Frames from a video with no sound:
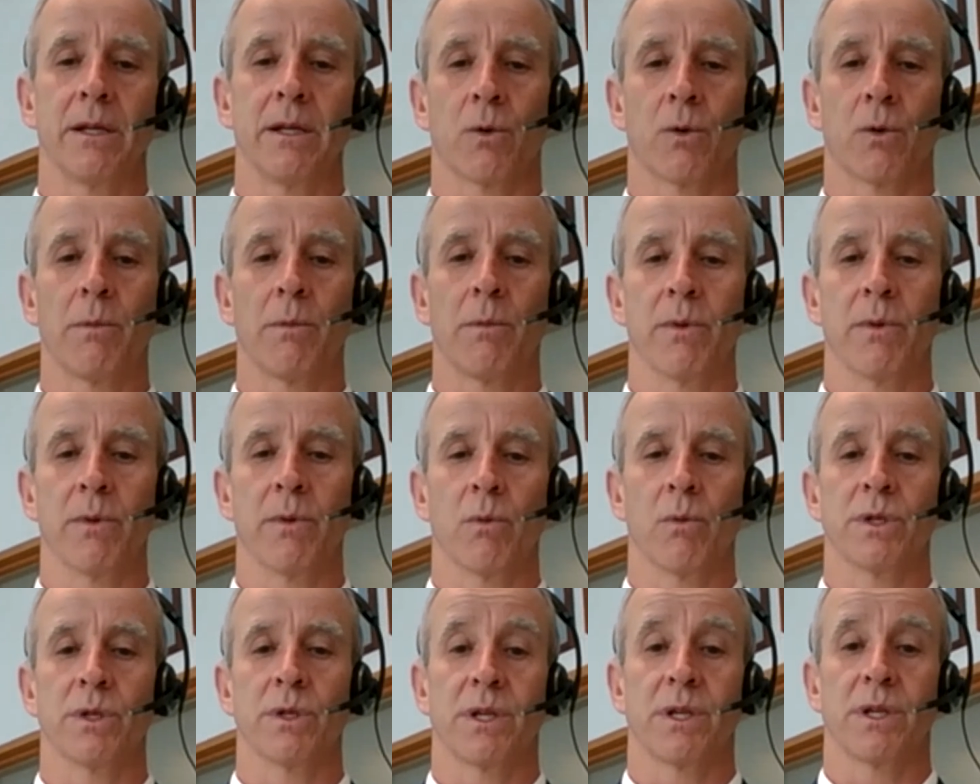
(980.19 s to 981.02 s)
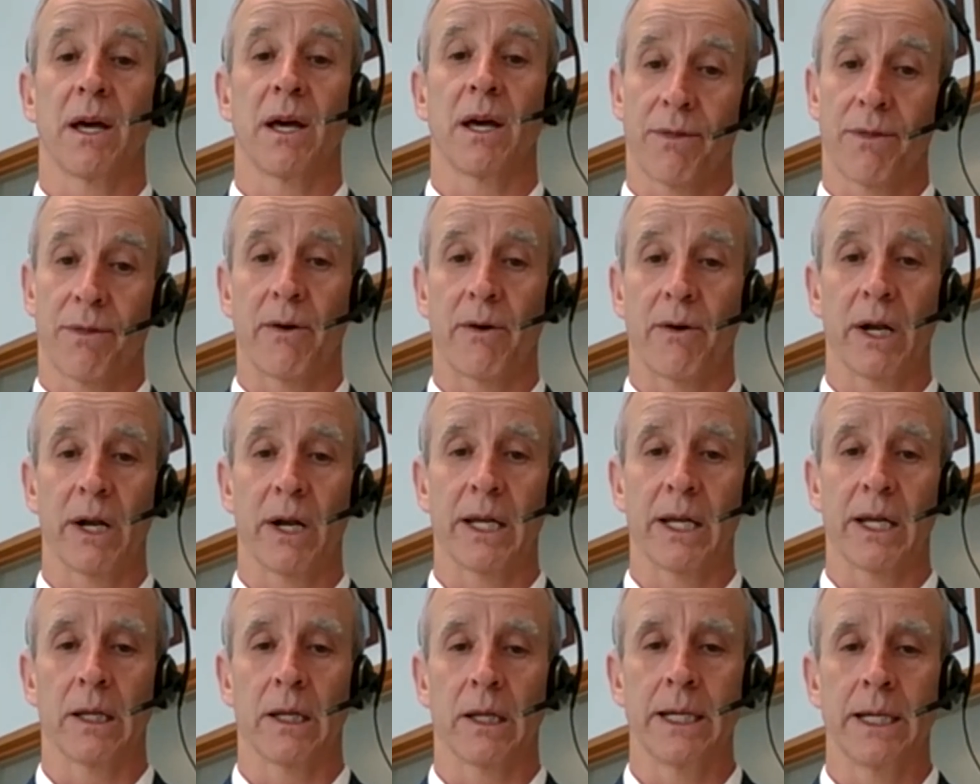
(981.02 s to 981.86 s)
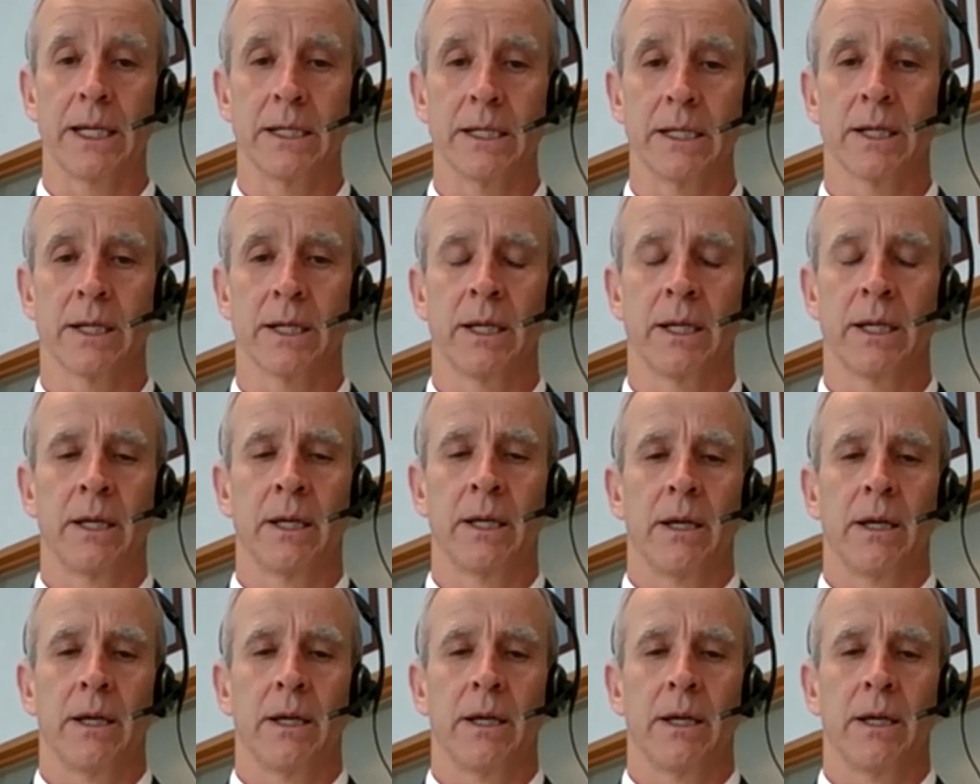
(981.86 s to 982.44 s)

the equipment was thoroughly cleaned.